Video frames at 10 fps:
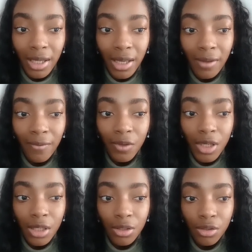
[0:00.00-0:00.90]

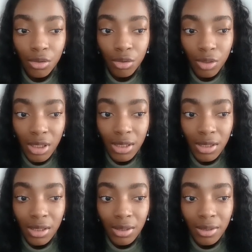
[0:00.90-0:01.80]
every street
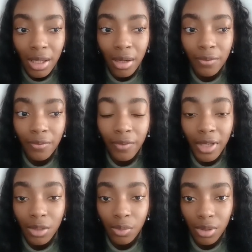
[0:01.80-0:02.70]
they are
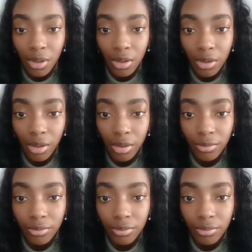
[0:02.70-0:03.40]
faint with hunger."